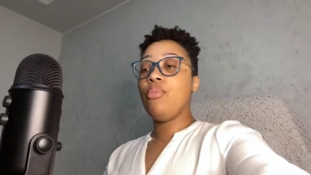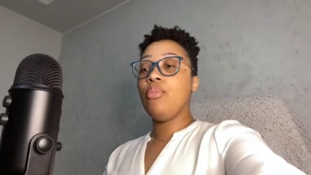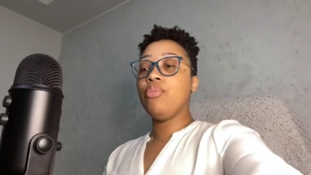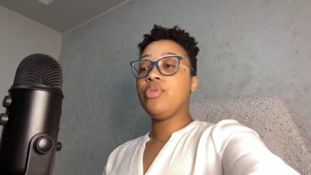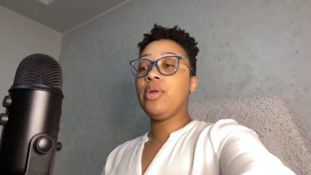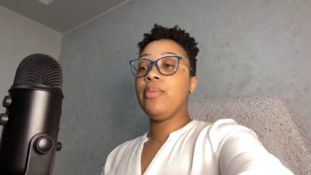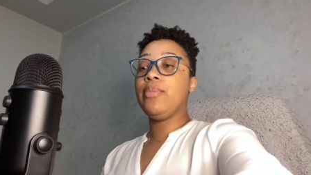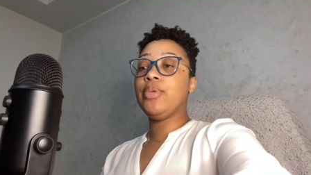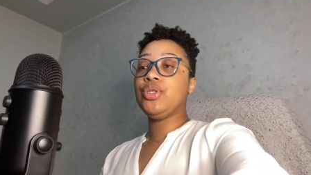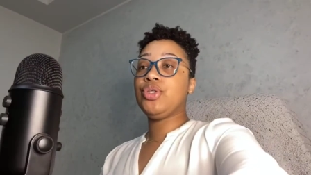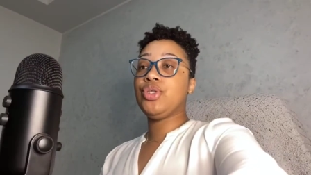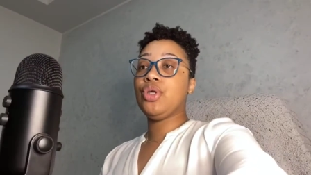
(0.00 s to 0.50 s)

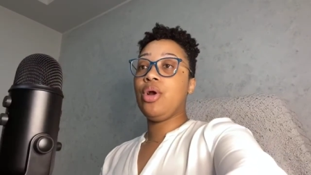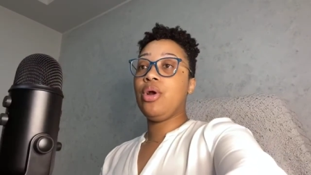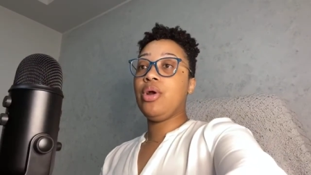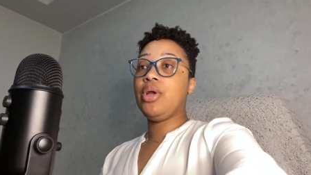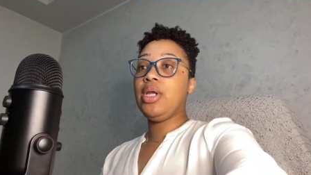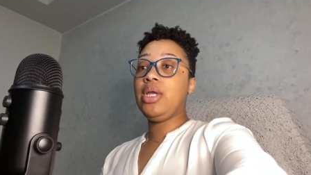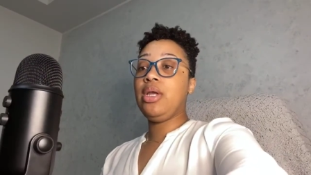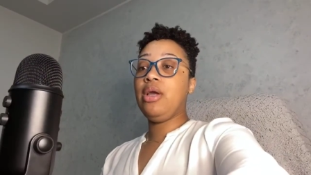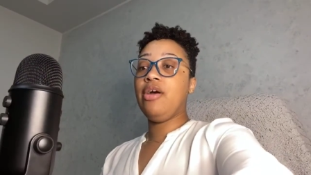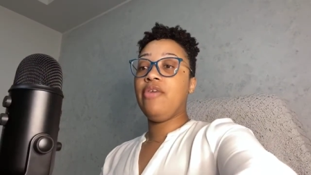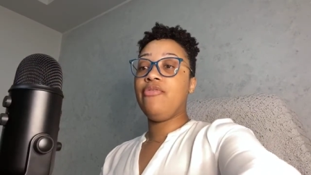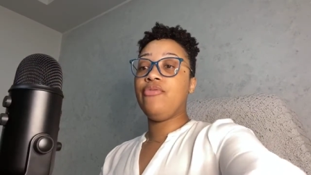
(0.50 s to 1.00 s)
the
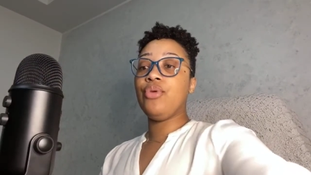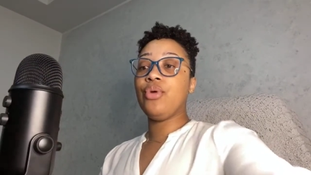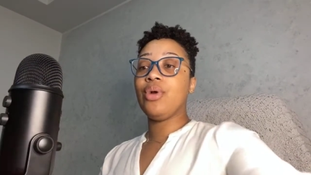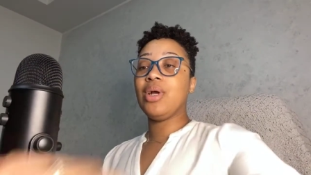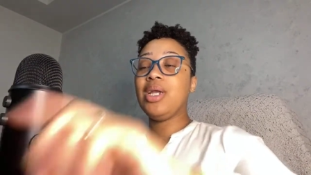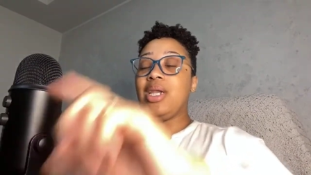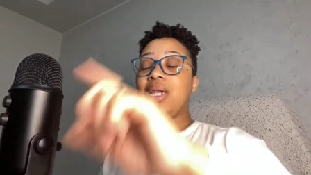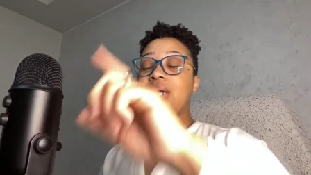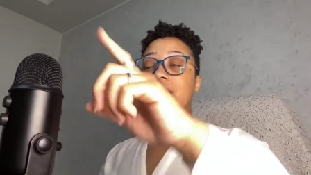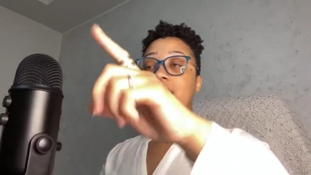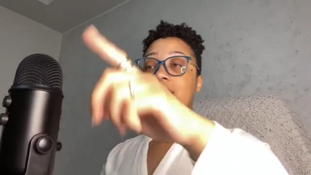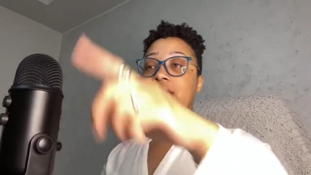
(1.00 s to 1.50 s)
majority of your
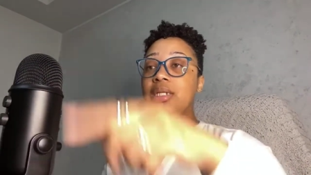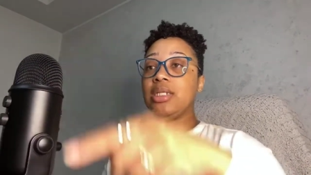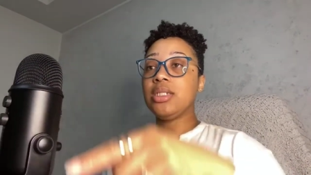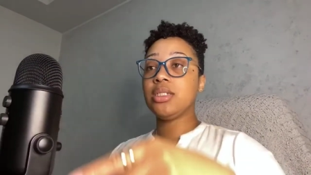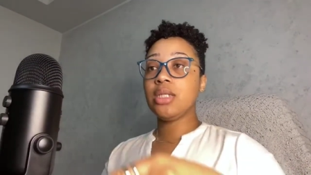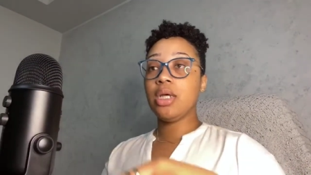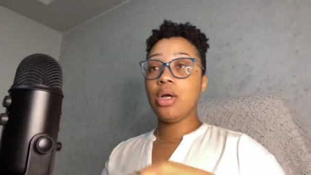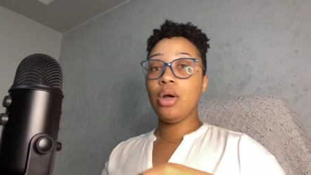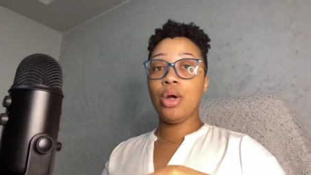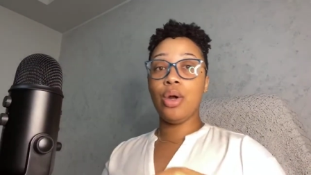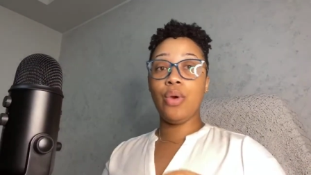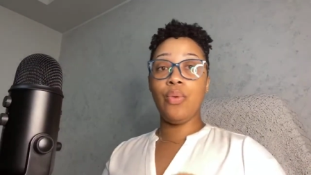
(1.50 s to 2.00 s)

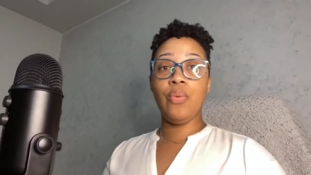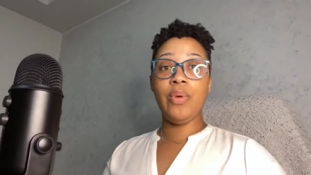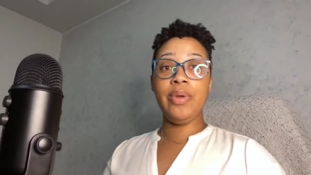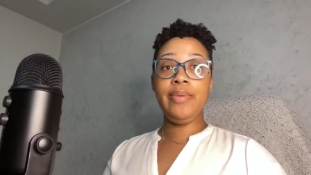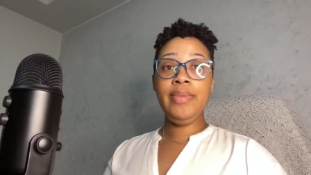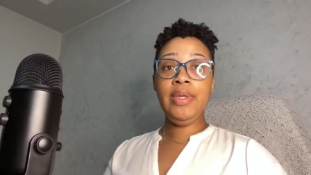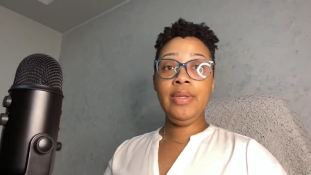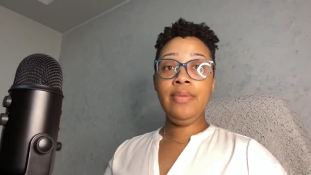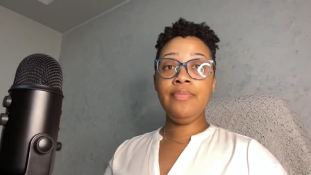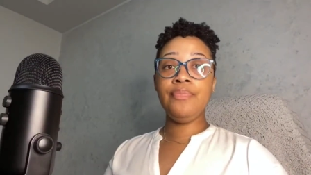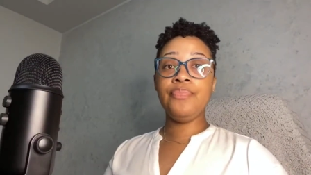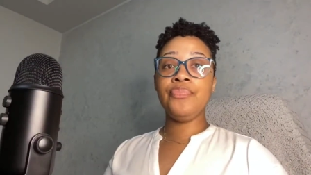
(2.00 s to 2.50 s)
clients are
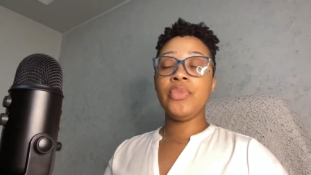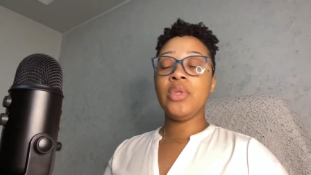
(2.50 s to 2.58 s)
women,